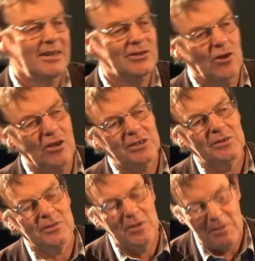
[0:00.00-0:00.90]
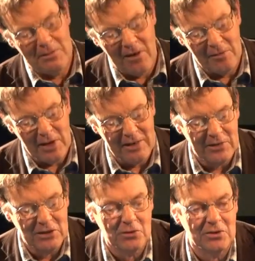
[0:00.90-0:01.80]
And choice is going to be very
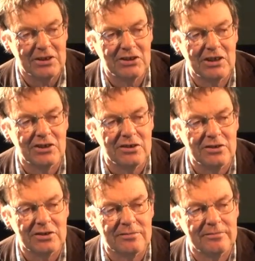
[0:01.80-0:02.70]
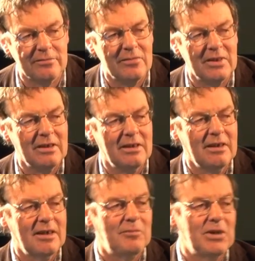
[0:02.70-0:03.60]
beneficial to the citizens,
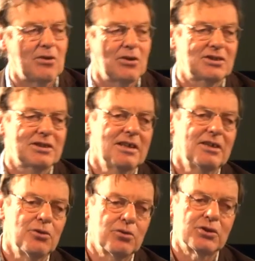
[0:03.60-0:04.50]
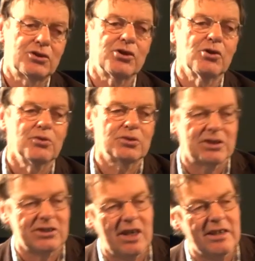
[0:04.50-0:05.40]
because you could choose
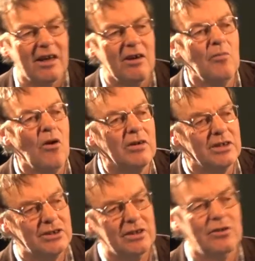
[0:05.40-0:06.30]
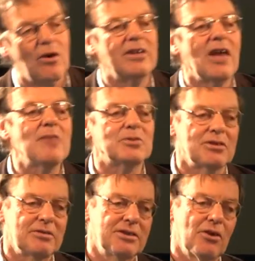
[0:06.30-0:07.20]
to take out a mortgage that you had
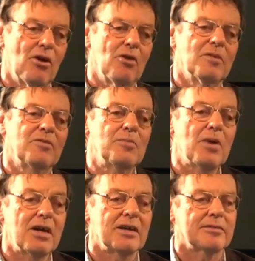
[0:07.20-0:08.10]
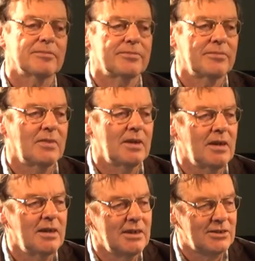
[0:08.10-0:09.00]
absolutely no hope to be paying.
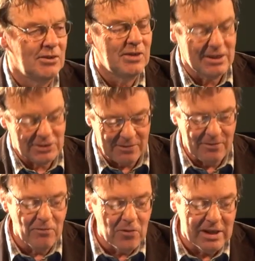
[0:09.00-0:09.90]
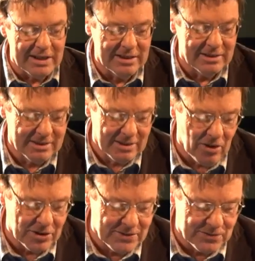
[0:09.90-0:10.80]
So that's really
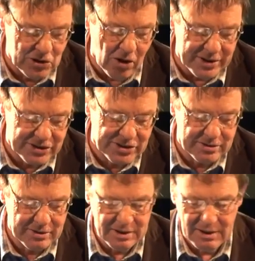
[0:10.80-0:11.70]
lots of choice.